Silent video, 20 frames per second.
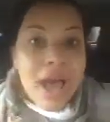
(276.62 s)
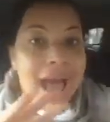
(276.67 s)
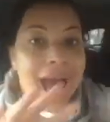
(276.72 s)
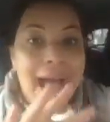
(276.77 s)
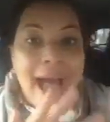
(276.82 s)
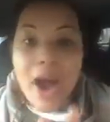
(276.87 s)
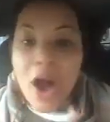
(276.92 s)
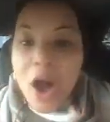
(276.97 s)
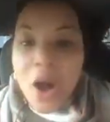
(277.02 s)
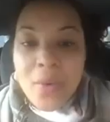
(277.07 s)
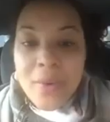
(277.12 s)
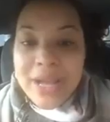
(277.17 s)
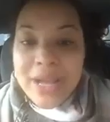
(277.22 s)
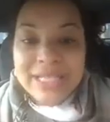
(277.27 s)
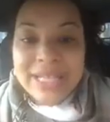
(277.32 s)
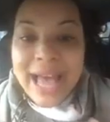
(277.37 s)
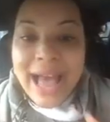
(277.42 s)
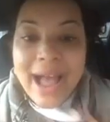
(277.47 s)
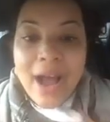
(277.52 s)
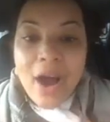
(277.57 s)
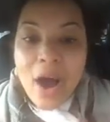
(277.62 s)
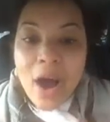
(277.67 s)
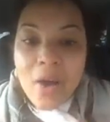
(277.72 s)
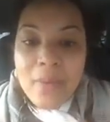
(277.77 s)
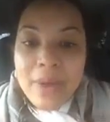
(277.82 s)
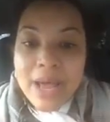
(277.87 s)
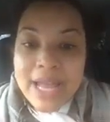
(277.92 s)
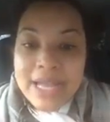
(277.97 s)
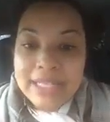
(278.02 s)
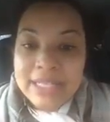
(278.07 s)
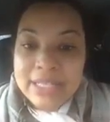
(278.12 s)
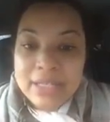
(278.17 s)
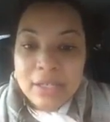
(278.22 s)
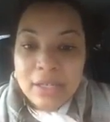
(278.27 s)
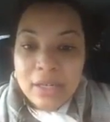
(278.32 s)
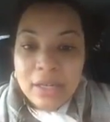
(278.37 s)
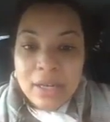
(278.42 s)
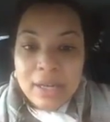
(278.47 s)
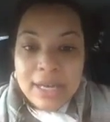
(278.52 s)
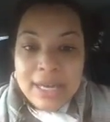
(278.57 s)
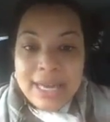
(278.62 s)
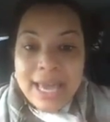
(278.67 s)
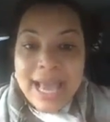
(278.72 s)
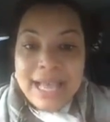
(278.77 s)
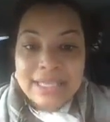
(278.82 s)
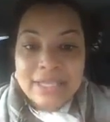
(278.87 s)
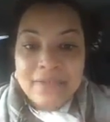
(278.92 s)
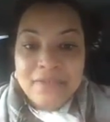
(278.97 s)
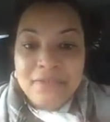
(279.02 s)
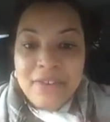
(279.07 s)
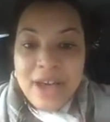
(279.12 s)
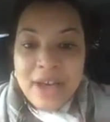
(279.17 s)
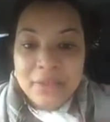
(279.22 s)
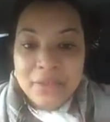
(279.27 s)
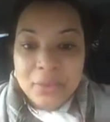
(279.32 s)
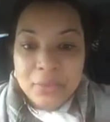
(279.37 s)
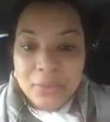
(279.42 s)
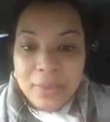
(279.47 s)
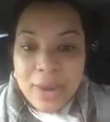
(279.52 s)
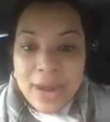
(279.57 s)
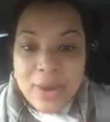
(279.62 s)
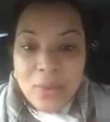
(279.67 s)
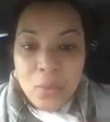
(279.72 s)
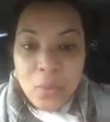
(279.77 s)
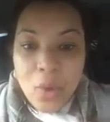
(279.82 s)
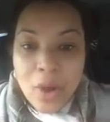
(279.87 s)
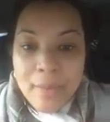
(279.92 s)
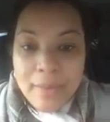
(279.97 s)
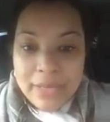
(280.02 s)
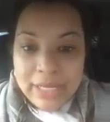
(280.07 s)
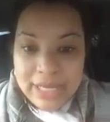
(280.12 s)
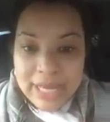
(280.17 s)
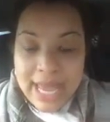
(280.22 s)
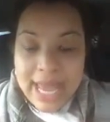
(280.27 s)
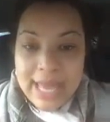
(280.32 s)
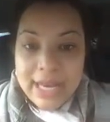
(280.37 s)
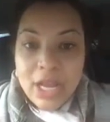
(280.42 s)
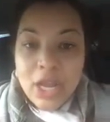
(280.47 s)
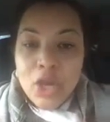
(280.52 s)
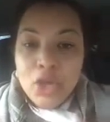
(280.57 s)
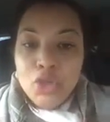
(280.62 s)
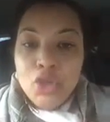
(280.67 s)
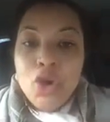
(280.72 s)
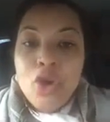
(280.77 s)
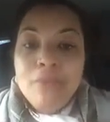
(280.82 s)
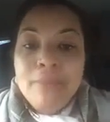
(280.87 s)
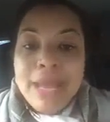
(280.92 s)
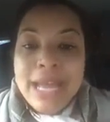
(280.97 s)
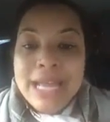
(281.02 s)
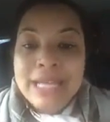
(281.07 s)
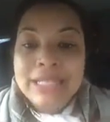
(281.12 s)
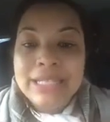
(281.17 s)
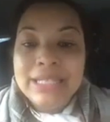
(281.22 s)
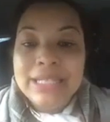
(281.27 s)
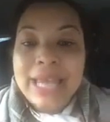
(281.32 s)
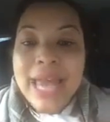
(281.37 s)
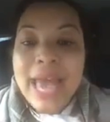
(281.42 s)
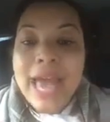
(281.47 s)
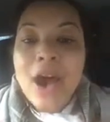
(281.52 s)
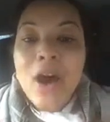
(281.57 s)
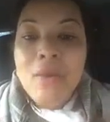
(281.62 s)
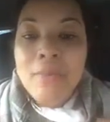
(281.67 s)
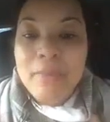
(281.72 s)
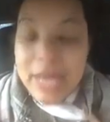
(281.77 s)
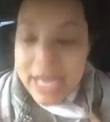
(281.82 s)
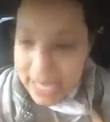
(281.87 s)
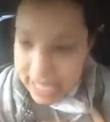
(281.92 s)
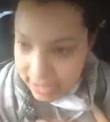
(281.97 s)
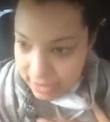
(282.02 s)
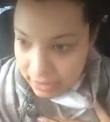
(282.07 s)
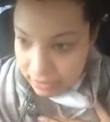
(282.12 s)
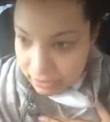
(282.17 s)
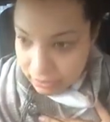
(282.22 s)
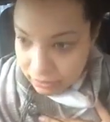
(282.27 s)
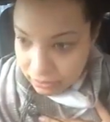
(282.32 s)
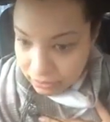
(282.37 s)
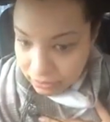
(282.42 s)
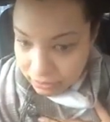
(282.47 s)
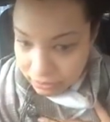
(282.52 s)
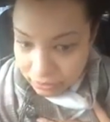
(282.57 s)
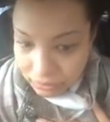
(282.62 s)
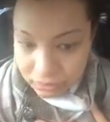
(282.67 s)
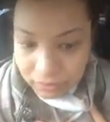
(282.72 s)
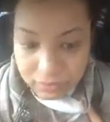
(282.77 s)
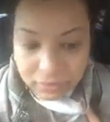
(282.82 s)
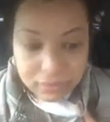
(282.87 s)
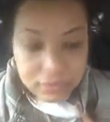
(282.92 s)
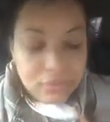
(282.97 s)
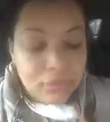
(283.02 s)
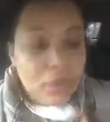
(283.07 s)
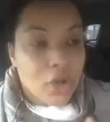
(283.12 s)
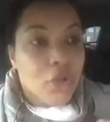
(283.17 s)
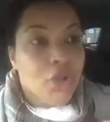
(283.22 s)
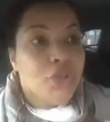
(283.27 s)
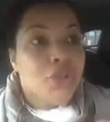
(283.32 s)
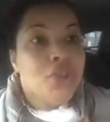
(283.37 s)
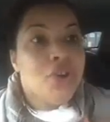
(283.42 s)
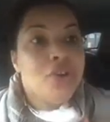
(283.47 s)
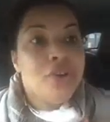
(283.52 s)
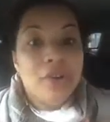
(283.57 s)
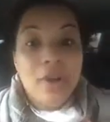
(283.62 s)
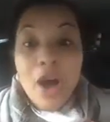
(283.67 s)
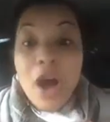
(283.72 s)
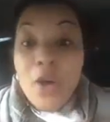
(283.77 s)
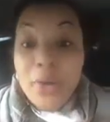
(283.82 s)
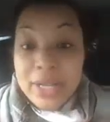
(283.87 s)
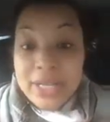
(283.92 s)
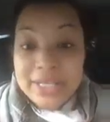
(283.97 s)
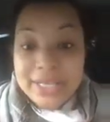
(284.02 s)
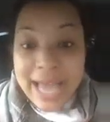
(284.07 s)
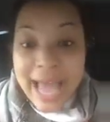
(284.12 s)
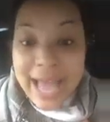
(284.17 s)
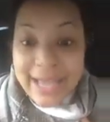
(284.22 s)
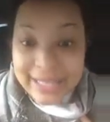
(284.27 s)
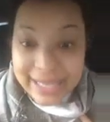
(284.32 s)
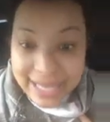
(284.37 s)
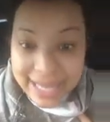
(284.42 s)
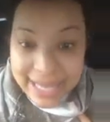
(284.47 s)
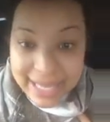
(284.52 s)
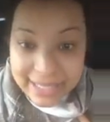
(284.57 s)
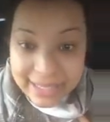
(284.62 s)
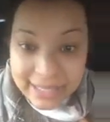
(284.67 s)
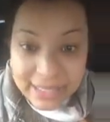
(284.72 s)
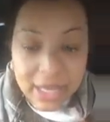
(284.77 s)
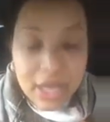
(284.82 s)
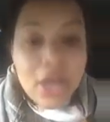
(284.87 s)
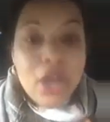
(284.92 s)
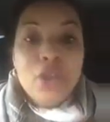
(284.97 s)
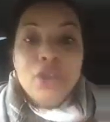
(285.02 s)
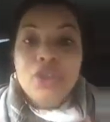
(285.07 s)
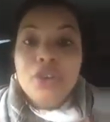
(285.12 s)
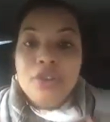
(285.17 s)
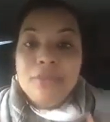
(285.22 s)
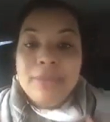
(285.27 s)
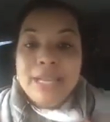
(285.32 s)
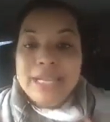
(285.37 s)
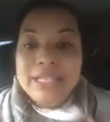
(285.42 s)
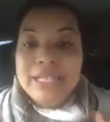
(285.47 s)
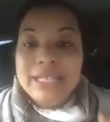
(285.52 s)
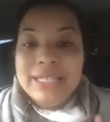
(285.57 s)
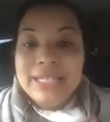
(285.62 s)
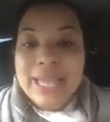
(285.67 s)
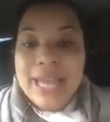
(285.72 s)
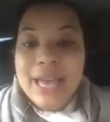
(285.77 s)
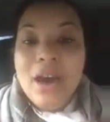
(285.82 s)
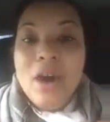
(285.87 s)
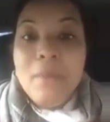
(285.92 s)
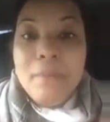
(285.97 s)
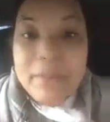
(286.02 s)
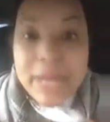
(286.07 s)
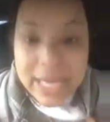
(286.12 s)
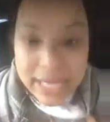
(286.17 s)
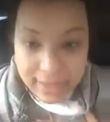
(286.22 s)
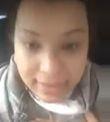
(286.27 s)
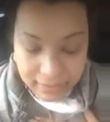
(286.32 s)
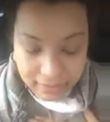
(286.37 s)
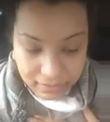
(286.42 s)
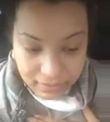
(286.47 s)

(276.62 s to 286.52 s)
I always, he hasn't found the right woman yet. You mean to tell me, he's got kids. You mean to tell me,